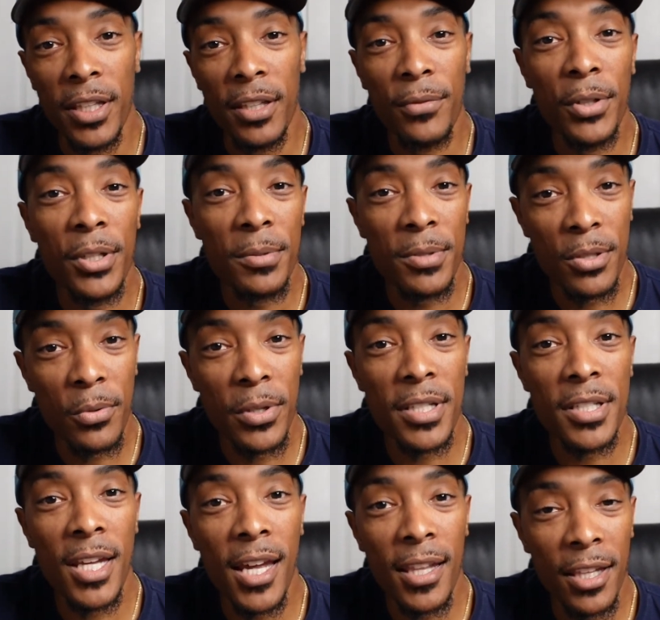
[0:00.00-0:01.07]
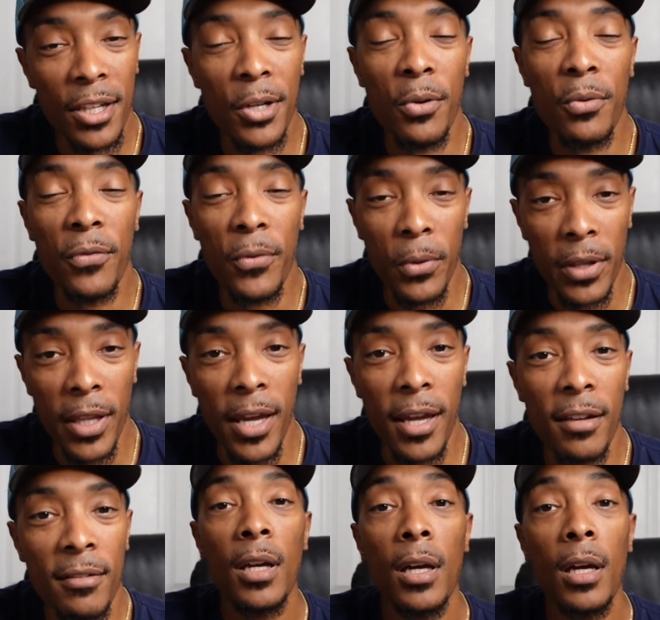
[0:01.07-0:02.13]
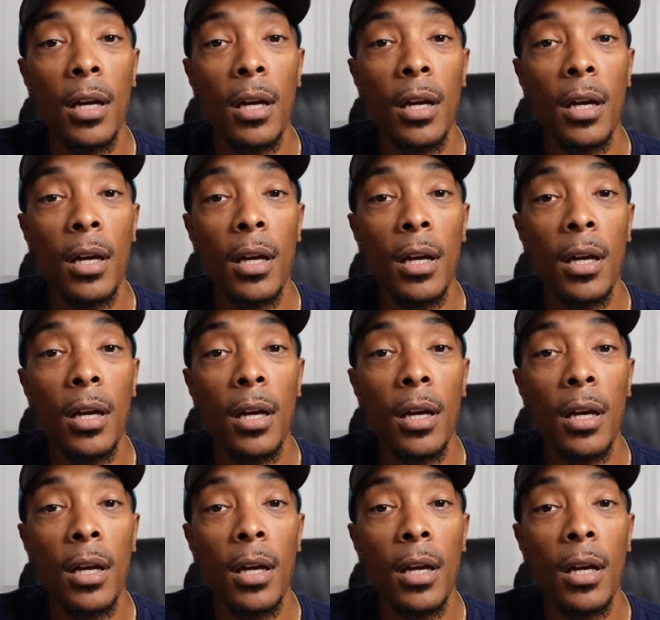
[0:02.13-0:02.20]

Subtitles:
If you can squeeze that, then go for that.